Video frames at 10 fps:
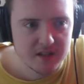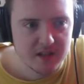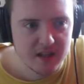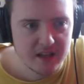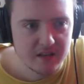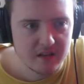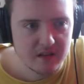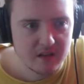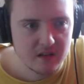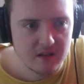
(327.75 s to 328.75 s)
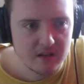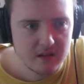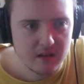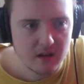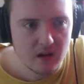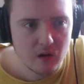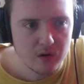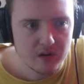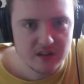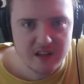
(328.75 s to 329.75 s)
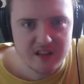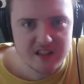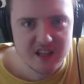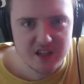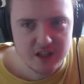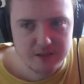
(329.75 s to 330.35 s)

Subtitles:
and they hold on to that nostalgia